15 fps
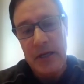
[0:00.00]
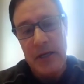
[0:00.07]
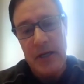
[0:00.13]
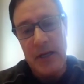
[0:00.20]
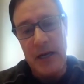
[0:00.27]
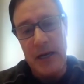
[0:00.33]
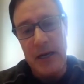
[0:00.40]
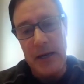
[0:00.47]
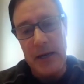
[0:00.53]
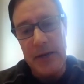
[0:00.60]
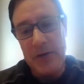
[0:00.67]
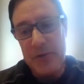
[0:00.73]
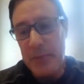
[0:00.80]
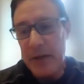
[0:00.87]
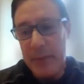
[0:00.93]

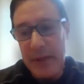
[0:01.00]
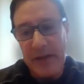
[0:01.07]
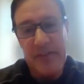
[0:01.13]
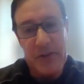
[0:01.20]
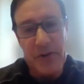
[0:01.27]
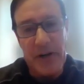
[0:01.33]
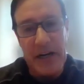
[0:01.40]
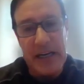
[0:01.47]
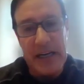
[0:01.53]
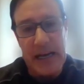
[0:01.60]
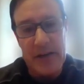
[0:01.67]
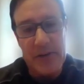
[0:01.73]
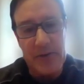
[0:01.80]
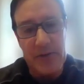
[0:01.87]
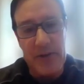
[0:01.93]
it's been a bit of a training
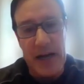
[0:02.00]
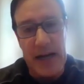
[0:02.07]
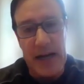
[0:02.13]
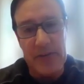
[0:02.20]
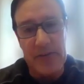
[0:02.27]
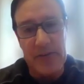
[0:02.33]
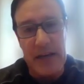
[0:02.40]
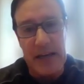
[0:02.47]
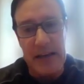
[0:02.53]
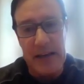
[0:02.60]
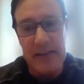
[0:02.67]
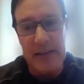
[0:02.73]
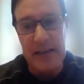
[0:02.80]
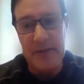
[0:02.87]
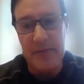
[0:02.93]
exercise. I
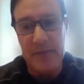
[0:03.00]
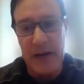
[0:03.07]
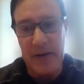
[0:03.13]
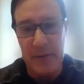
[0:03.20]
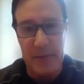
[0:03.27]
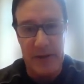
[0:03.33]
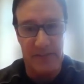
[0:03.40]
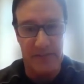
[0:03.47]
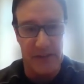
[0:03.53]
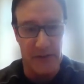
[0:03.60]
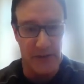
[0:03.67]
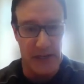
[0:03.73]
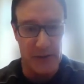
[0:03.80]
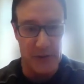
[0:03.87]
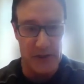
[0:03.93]
think everybody
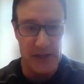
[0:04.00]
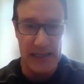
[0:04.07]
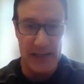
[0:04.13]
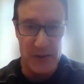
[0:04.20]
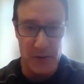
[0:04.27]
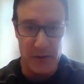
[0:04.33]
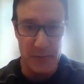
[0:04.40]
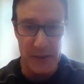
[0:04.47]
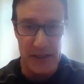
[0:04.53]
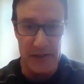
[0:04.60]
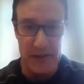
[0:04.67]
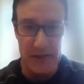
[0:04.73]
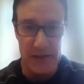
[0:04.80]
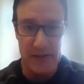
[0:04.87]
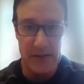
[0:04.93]
feels like when you get to
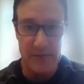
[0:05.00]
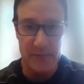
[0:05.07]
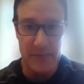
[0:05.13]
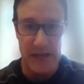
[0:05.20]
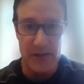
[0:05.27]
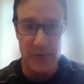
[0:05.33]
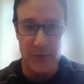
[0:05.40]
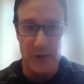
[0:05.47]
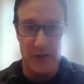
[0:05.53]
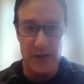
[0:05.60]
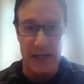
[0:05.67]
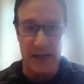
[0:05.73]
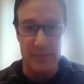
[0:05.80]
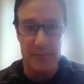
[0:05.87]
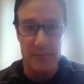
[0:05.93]
appeals, that's when you
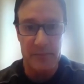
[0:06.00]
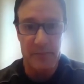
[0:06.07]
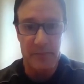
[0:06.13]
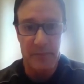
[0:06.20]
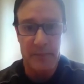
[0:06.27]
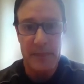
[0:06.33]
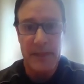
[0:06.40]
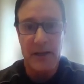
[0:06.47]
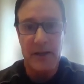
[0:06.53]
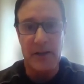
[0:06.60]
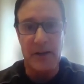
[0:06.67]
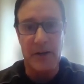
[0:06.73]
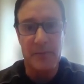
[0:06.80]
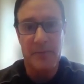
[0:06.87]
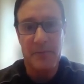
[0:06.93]
get,
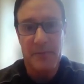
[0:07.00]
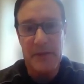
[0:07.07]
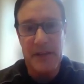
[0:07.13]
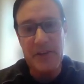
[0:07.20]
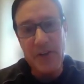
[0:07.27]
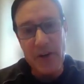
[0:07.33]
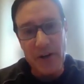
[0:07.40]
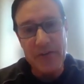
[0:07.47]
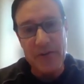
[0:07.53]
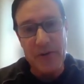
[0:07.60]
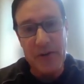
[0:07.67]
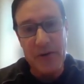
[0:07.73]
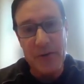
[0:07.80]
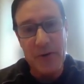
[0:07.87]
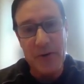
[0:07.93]
the adults are
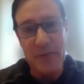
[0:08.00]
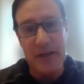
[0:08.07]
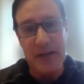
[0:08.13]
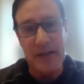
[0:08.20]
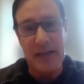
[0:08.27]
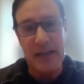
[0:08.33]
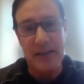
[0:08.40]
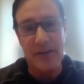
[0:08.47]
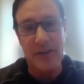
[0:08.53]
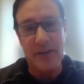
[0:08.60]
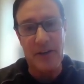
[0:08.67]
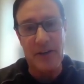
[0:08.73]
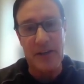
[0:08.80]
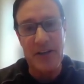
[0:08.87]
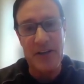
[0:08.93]
in the room and you
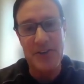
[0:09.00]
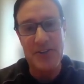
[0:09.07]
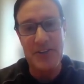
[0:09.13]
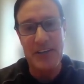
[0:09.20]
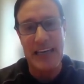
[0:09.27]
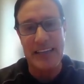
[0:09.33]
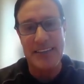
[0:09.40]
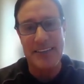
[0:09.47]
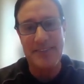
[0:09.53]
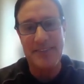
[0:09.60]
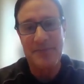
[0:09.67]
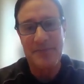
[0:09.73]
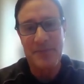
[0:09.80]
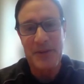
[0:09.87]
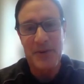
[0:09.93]
can usually get
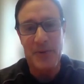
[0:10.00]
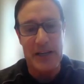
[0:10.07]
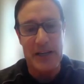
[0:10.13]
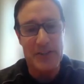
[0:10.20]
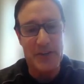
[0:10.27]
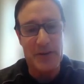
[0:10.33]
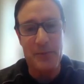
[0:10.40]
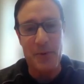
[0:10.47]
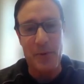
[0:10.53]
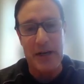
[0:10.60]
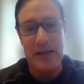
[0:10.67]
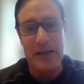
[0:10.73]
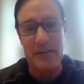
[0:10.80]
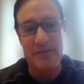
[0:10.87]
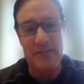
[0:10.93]
right to the
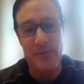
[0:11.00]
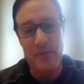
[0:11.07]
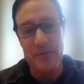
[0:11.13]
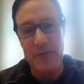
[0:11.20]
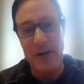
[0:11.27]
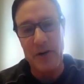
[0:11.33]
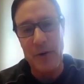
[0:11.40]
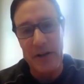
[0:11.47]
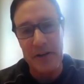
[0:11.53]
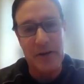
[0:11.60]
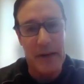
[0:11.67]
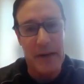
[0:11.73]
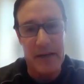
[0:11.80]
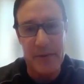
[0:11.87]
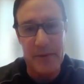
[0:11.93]
point of, whether you
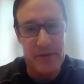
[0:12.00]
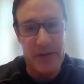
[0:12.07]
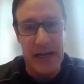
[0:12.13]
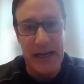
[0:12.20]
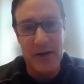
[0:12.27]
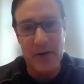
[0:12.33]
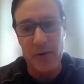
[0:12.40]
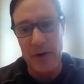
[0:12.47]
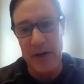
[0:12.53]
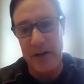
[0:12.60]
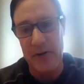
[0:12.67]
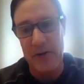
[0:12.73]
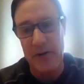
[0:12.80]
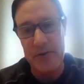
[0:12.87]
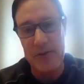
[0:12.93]
made a mistake or
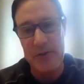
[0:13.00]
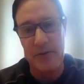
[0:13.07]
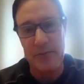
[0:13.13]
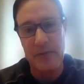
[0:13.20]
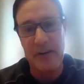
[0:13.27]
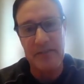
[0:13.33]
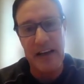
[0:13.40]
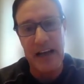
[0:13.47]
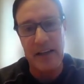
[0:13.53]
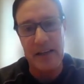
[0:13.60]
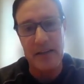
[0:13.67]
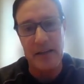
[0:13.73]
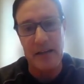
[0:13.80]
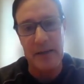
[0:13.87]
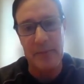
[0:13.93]
whether it was a valid
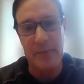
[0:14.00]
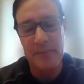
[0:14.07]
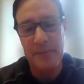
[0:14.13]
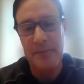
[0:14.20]
claim.